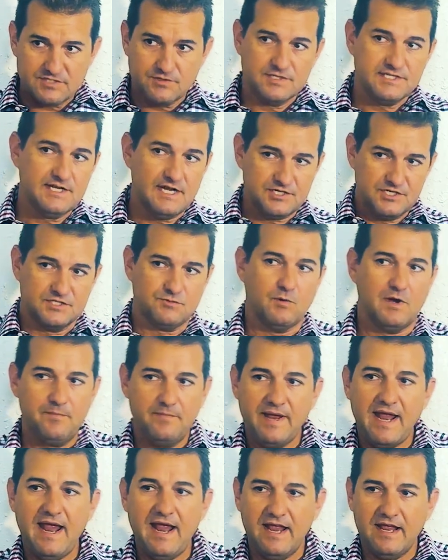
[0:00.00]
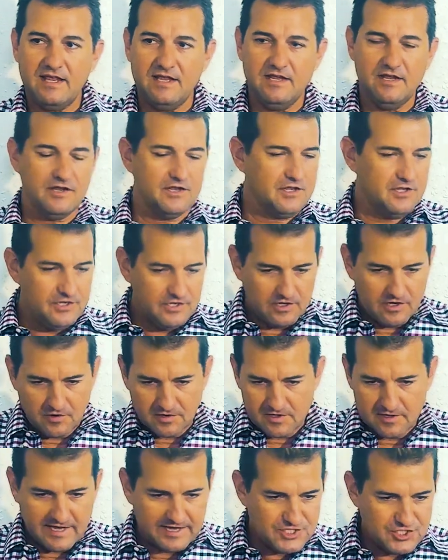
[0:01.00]
So it's not just one bank. You go
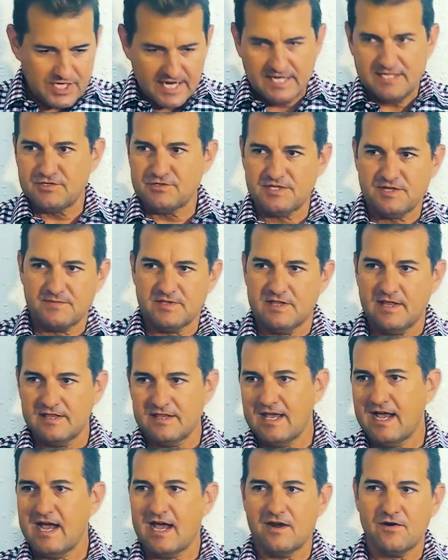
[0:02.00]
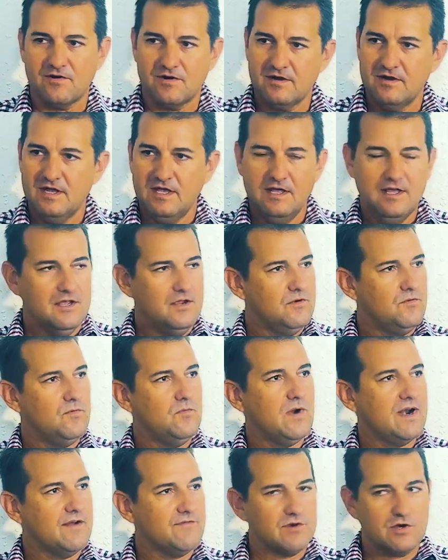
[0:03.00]
to like Chase or something like that, or
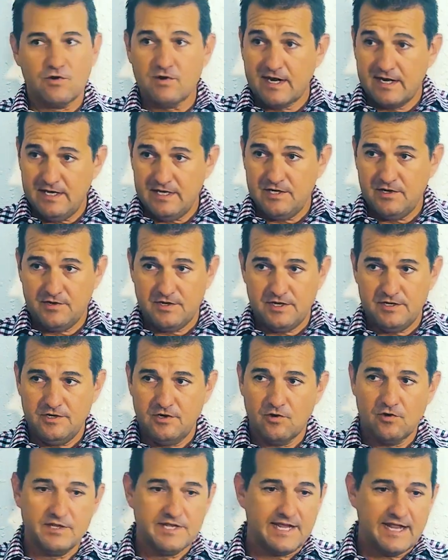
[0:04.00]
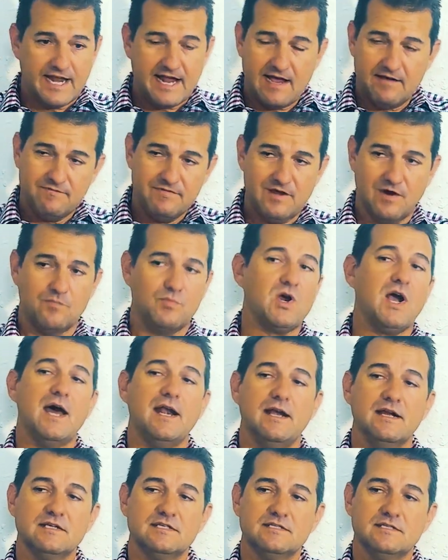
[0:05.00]
whatever credit union, you're only going to have their
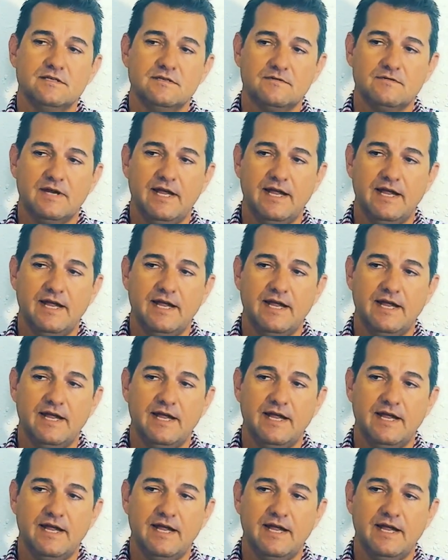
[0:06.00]
products. Right?